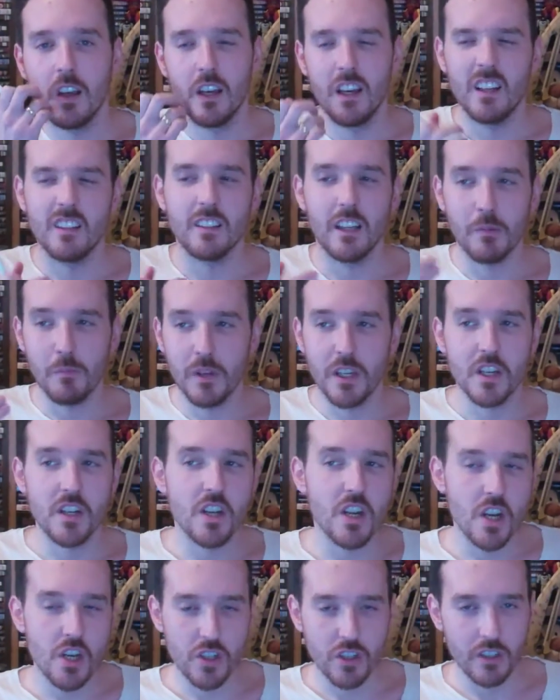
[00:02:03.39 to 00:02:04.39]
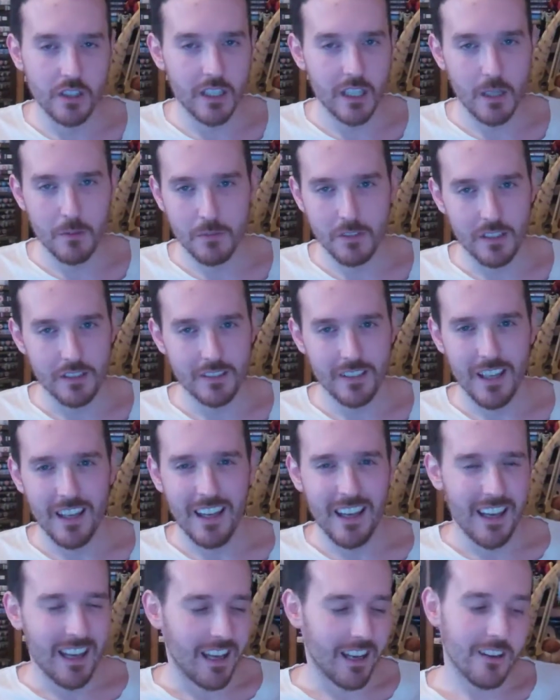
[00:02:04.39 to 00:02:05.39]
It's like my initial games list,
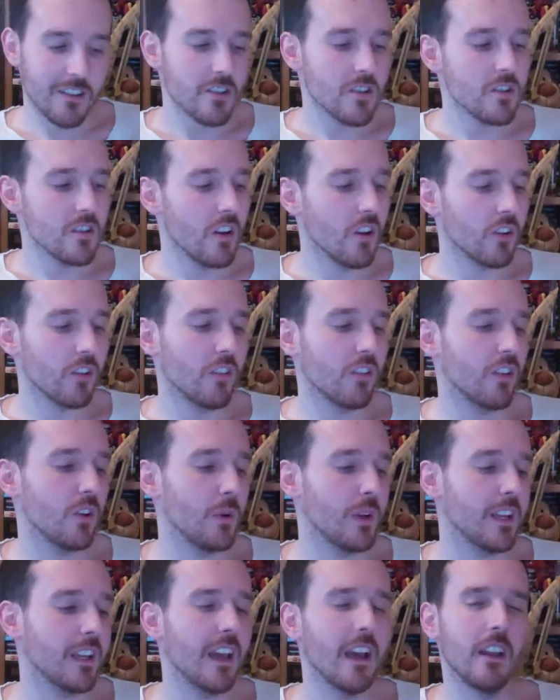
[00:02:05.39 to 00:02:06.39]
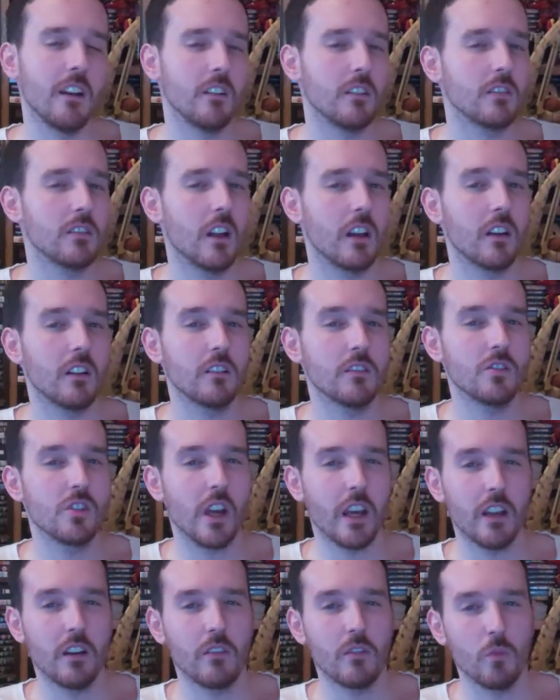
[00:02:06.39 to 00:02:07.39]
and I was just looking through it again, just like
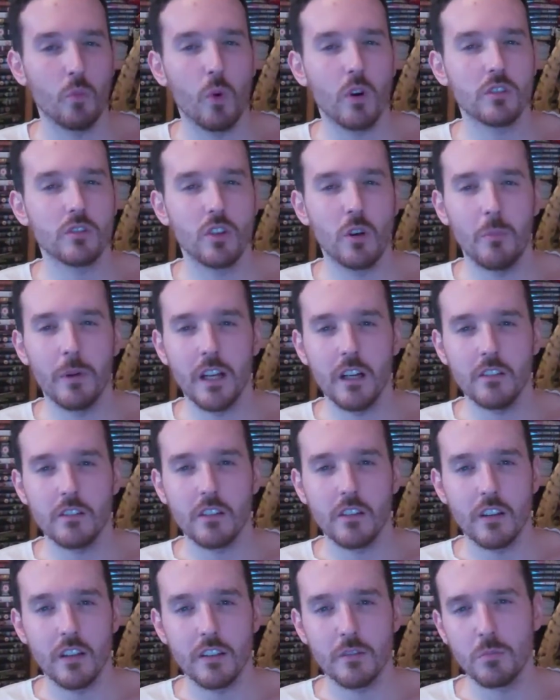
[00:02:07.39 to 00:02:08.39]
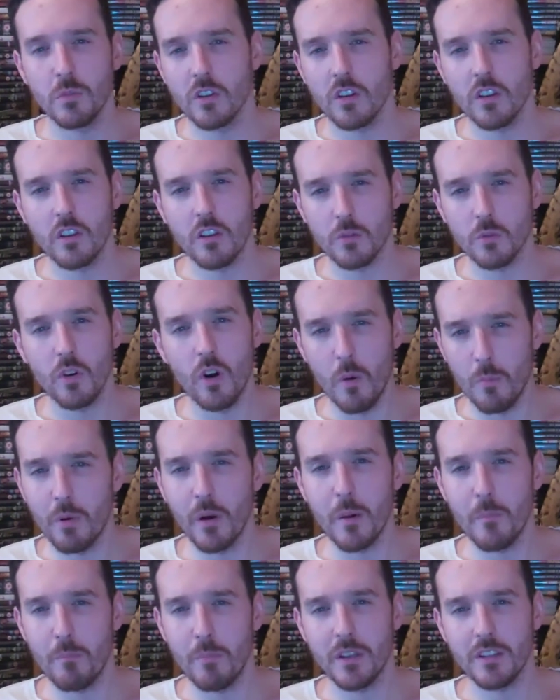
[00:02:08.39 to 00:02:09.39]
checking what's coming out this month because we've got a
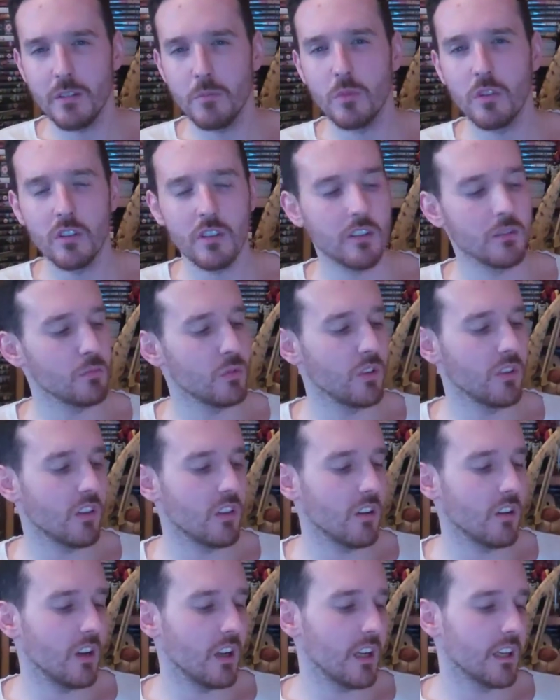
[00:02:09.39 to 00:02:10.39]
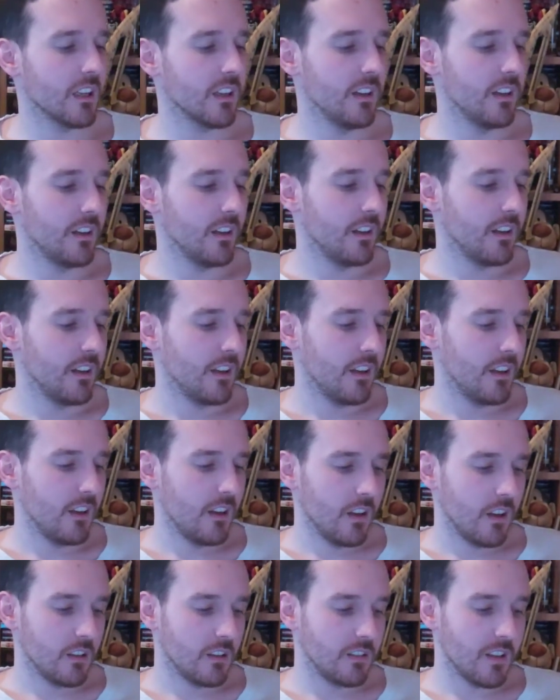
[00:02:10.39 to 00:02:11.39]
pretty busy month this month. You've got like
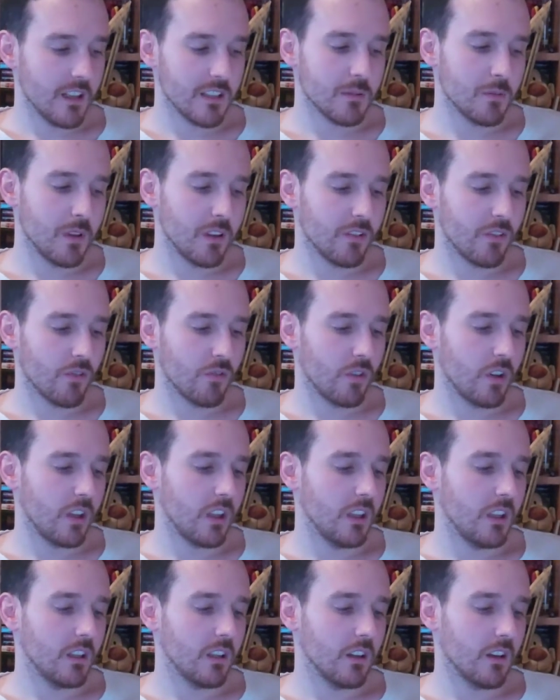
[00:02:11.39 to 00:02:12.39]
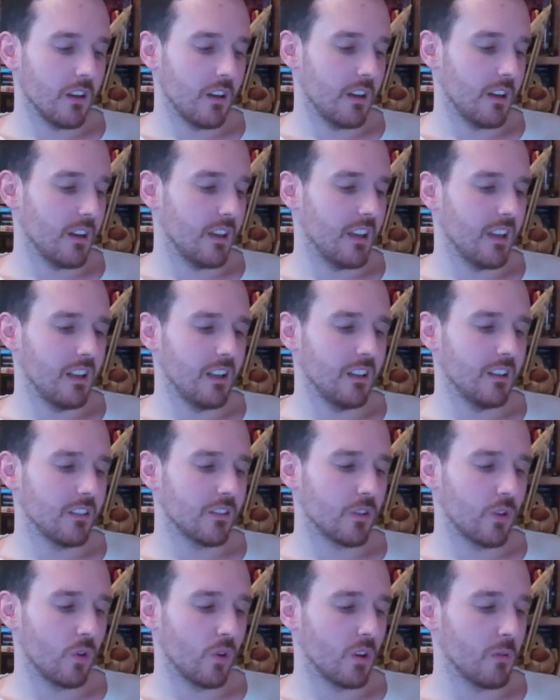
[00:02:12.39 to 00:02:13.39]
Dead Space three, uh, Aliens,
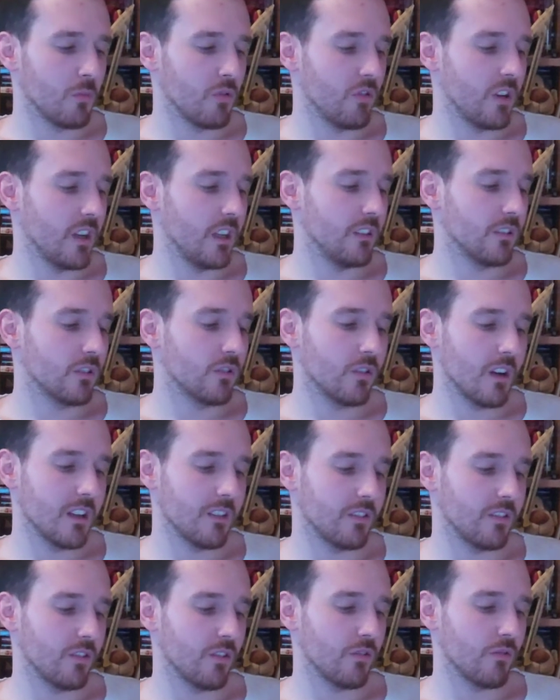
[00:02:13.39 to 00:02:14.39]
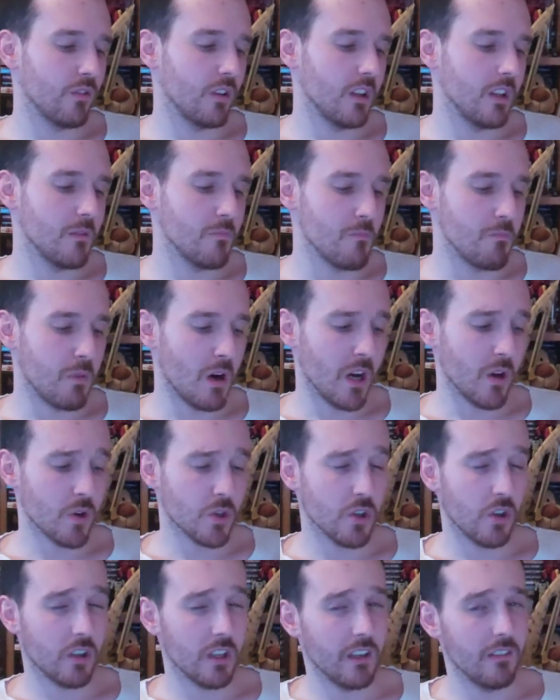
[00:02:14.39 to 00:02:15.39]
Colonial Marines, Crisis three,
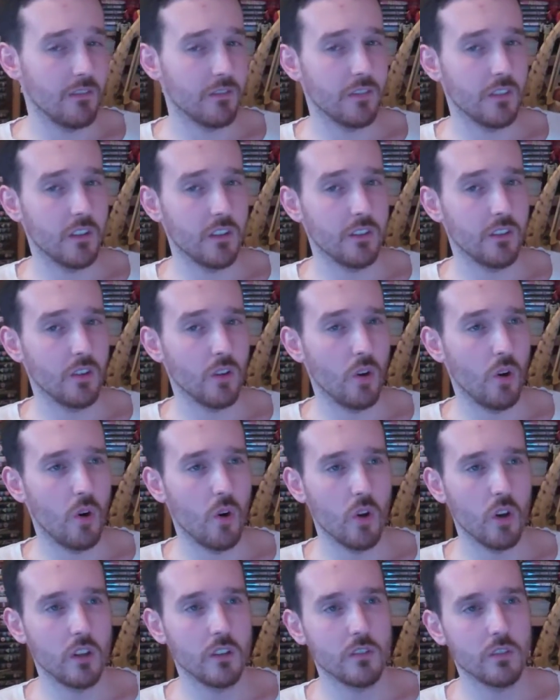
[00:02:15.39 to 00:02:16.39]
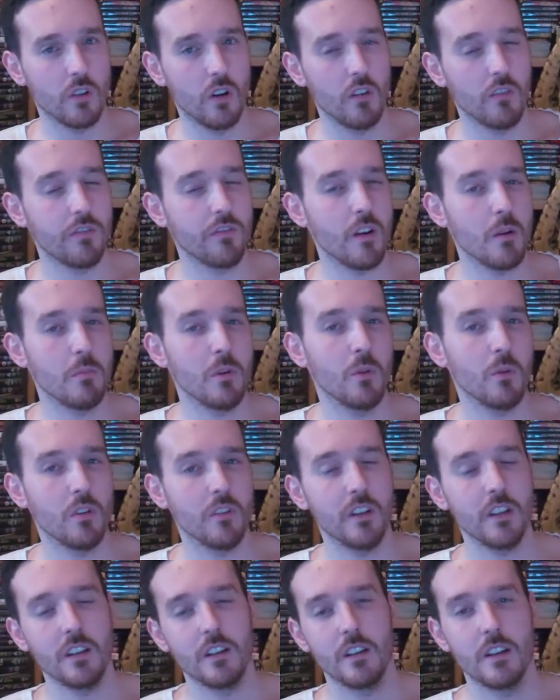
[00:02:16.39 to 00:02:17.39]
Bioshock Infinite, all in sort of
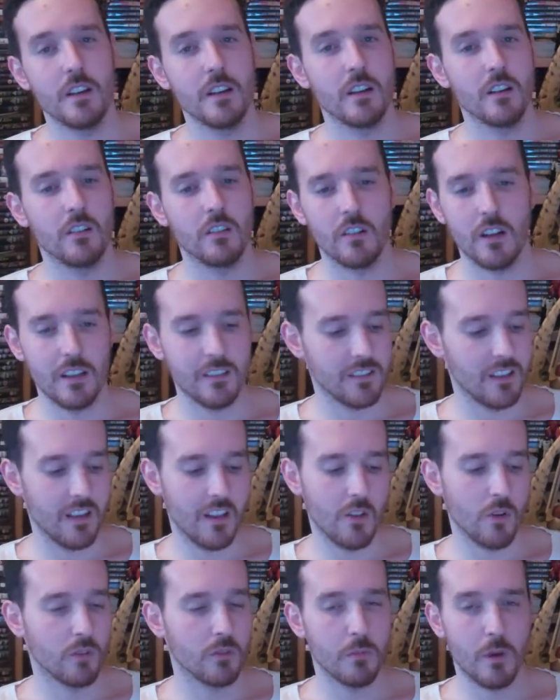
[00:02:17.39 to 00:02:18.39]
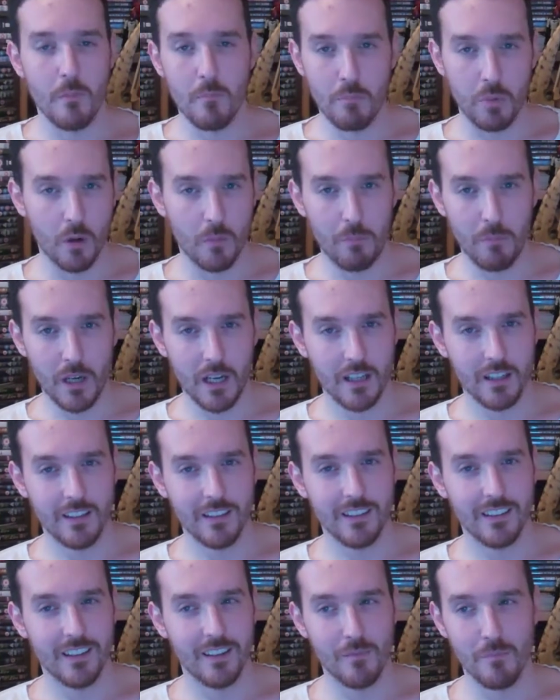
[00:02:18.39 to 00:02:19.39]
February, unless any of those have been put back
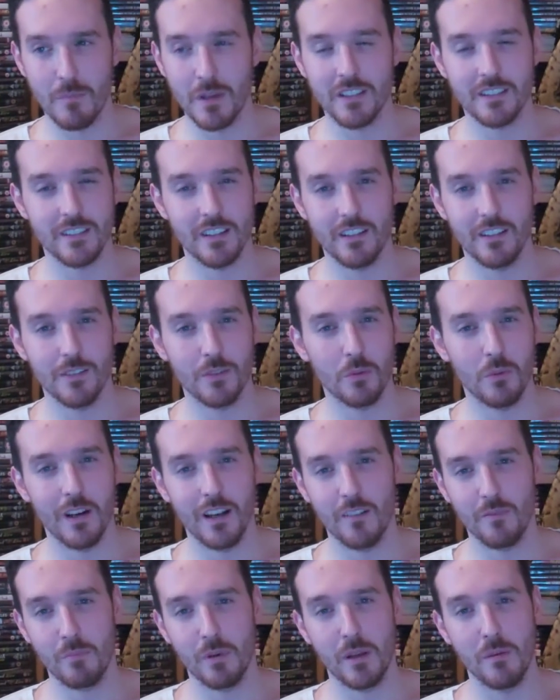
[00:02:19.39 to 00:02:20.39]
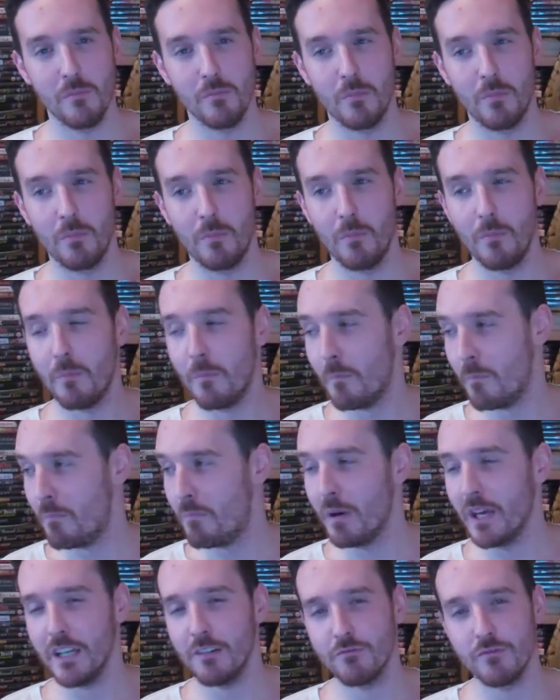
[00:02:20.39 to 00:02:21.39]
and I've missed it while I've been
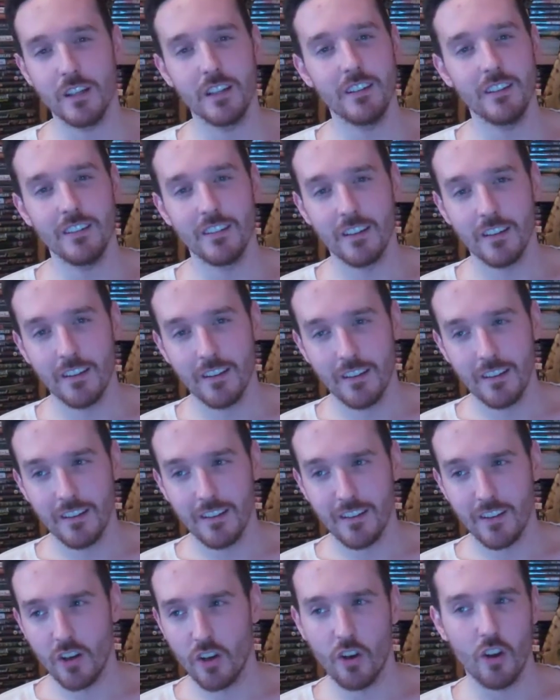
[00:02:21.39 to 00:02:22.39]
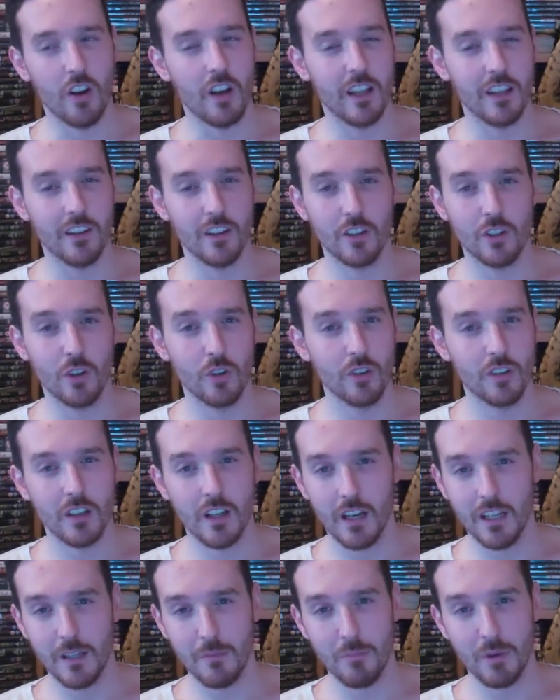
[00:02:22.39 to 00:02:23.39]
bedridden. Not like the good
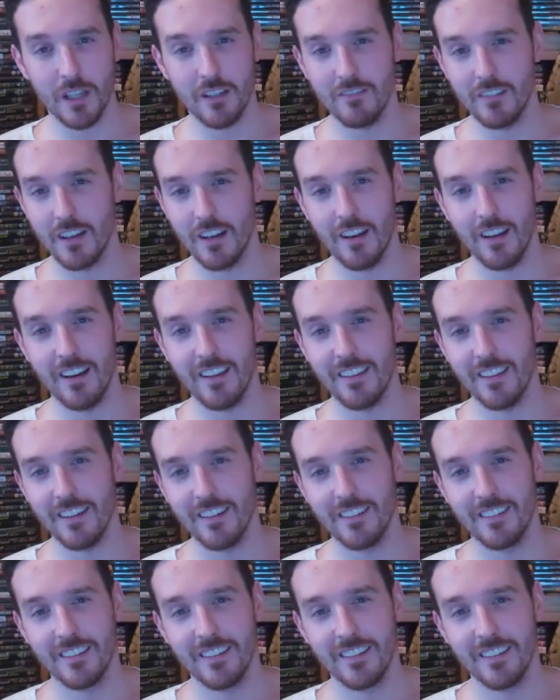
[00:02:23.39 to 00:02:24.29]
kind of bedridden either.